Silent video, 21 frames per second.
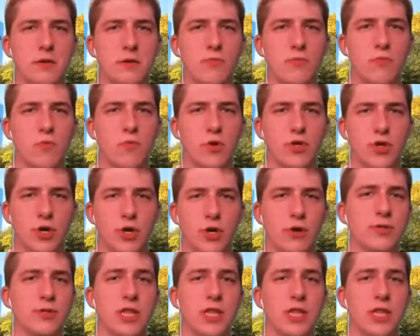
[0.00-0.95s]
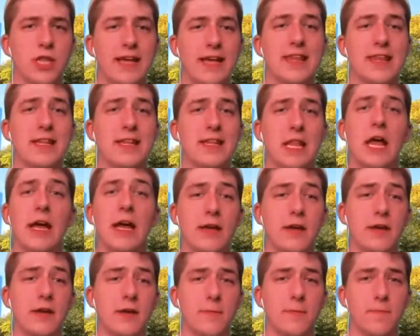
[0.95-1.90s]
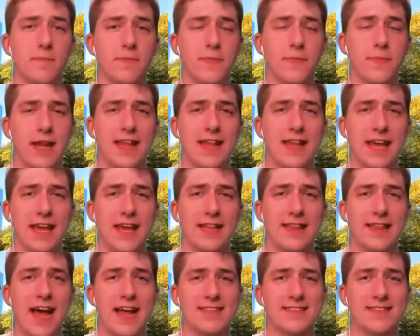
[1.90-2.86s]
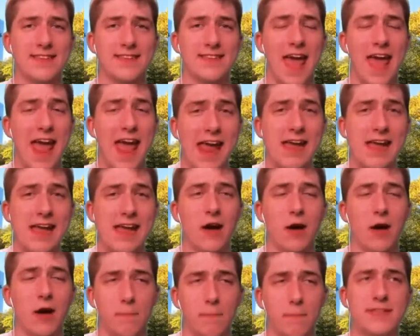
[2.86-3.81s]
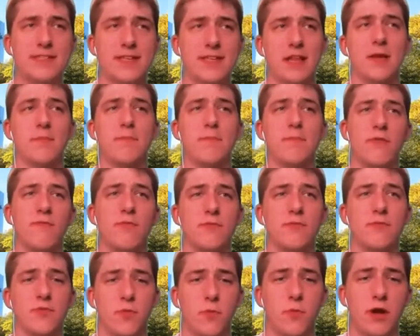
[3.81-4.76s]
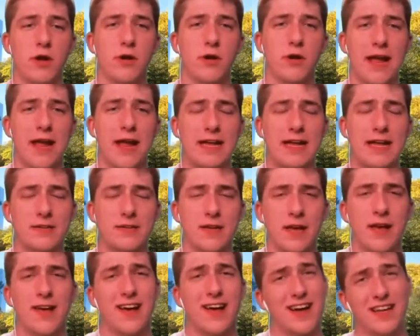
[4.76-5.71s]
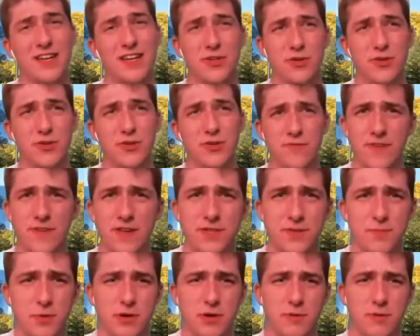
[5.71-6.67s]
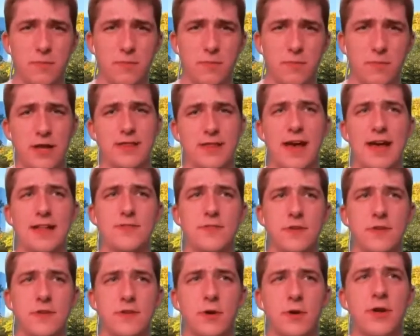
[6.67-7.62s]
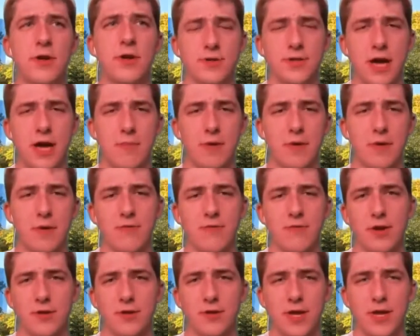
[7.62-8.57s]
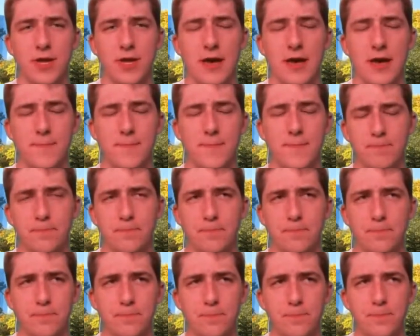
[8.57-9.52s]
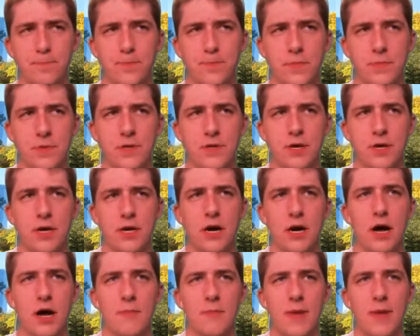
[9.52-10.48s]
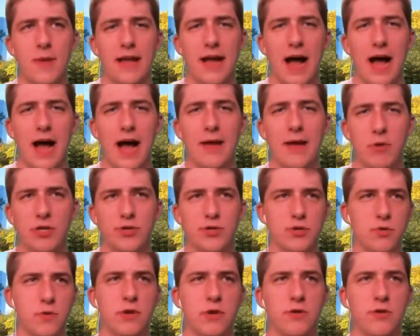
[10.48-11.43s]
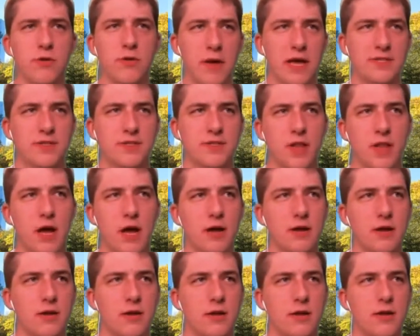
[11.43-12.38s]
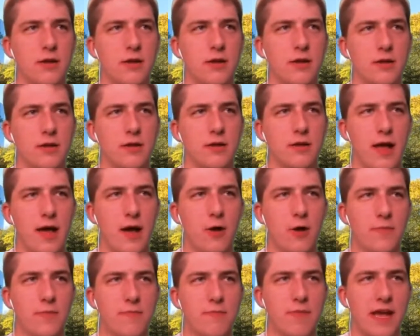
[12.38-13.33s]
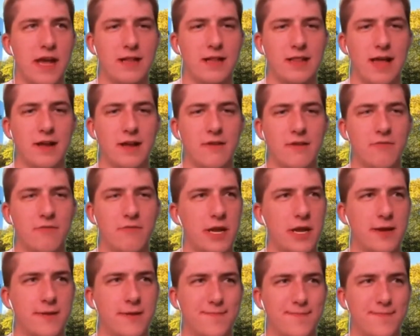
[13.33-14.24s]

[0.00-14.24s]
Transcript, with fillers: returns like they'd like. And I think that's a a big selling point for Twitter and an issue for Facebook. But that's you know another topic for another day. Um, I I wish Twitter the best of luck. I hope they make a lot of money,